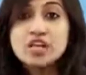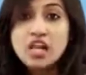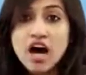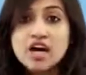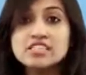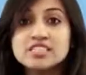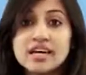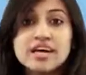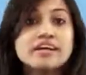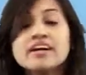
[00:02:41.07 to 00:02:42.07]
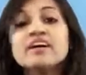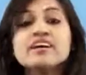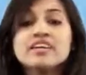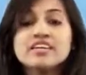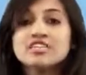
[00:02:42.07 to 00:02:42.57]
up the larger
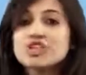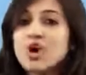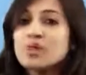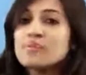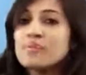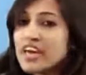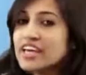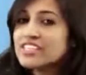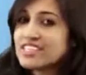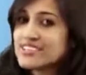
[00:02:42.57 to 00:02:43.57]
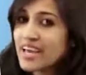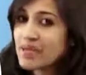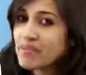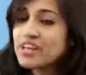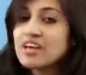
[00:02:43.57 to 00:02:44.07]
area is called the major
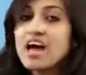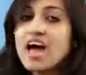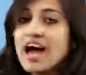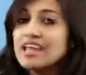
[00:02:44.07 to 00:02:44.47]
segment